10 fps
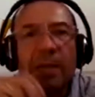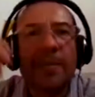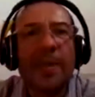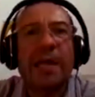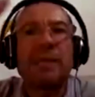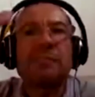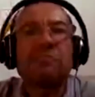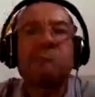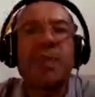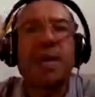They
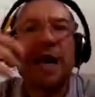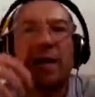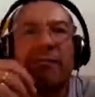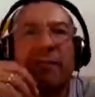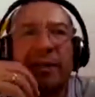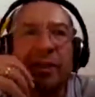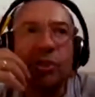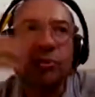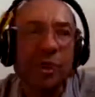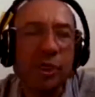may have an
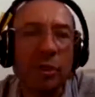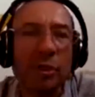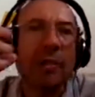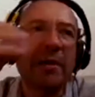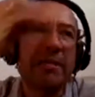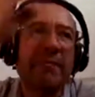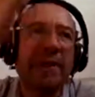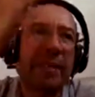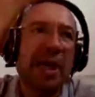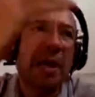intuition about the
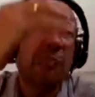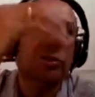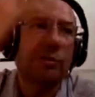variables,